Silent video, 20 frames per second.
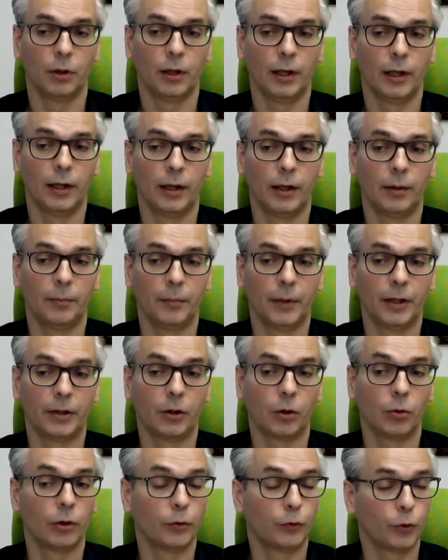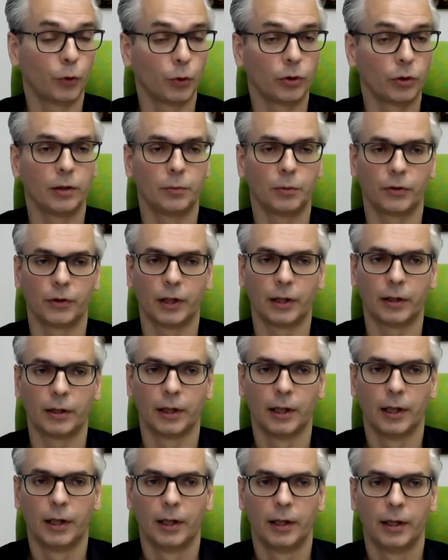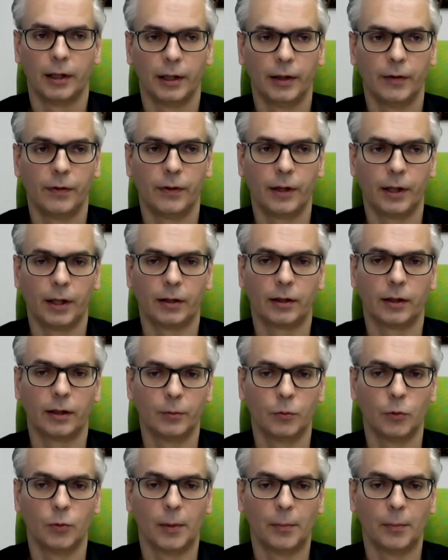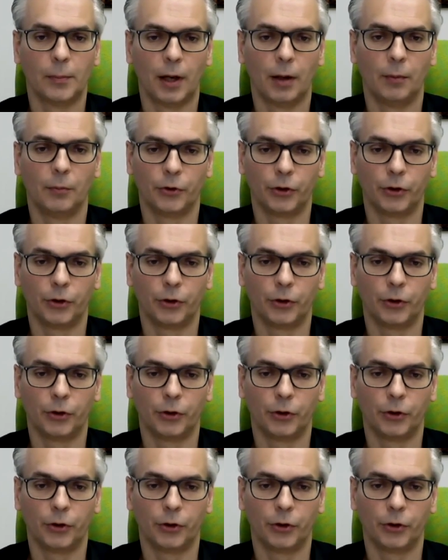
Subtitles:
and only 14% in the adalimumab arm.